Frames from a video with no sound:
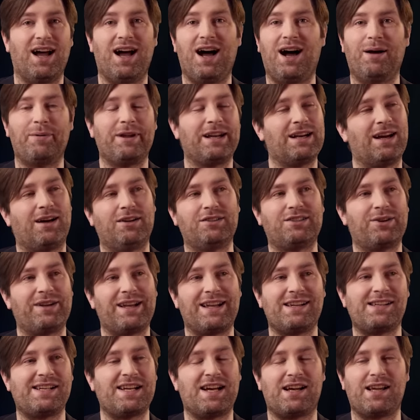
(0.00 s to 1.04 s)
I mean, I'll do it
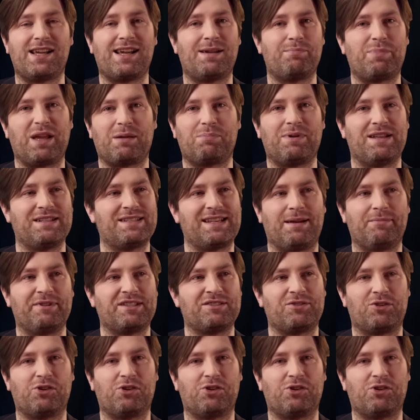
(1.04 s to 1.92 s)
in an iambic pentameter.